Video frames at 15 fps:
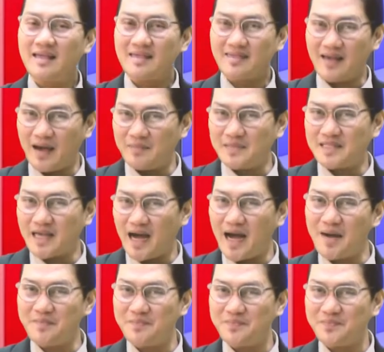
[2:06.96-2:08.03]
Thumbs
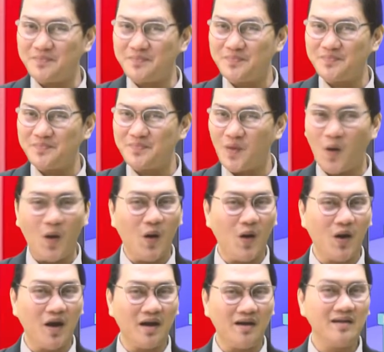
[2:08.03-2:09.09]
up
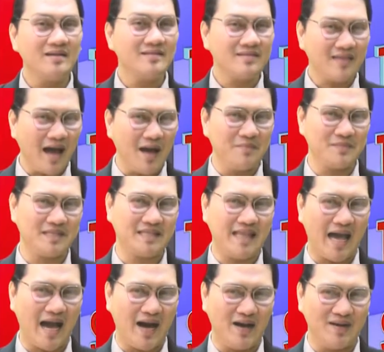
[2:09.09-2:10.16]
or thumbs
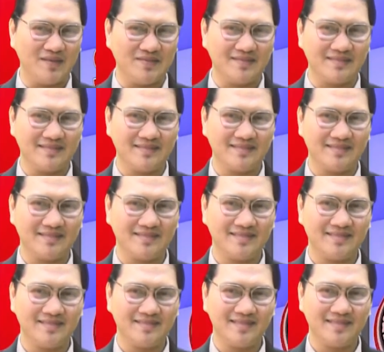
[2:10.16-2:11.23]
down?
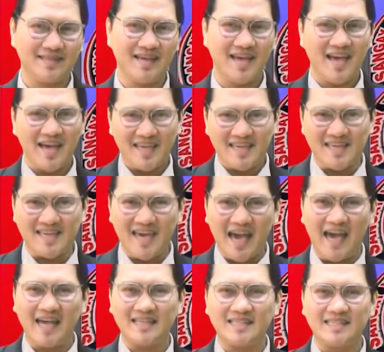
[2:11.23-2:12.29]

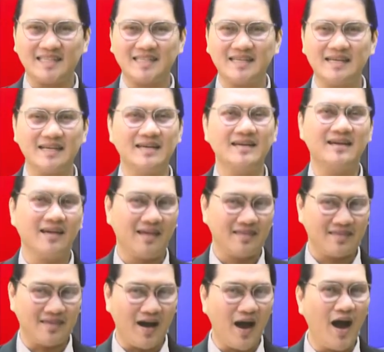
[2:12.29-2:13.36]
Yes,
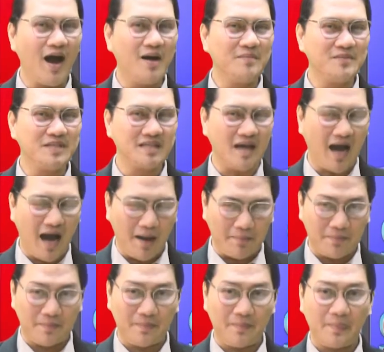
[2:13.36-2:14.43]
thumbs
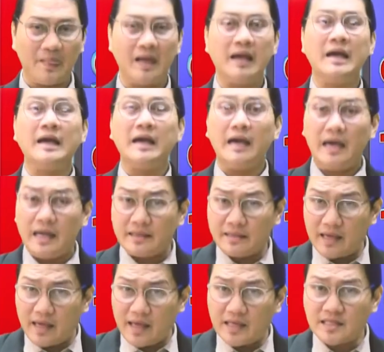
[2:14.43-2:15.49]
up.
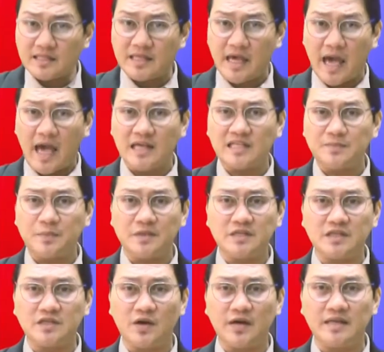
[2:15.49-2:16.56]
It is the
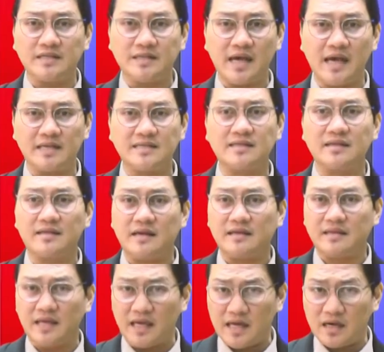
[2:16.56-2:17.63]
expository text
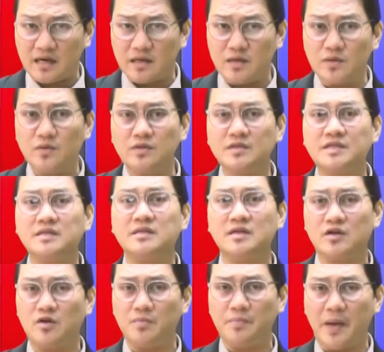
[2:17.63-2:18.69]
that includes
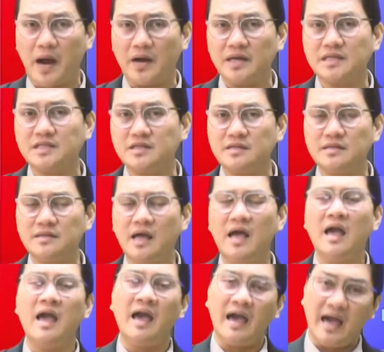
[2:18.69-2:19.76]
the comparison
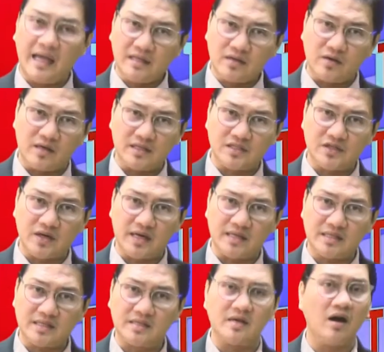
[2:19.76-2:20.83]
and
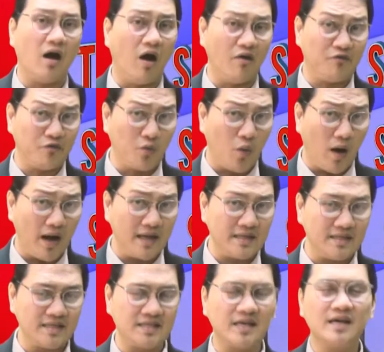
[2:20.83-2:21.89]
contrast of
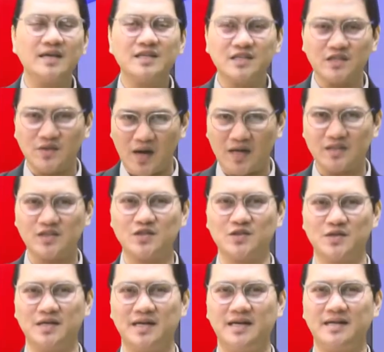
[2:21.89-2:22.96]
one's
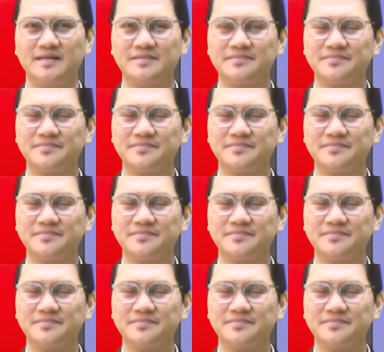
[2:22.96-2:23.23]
structure.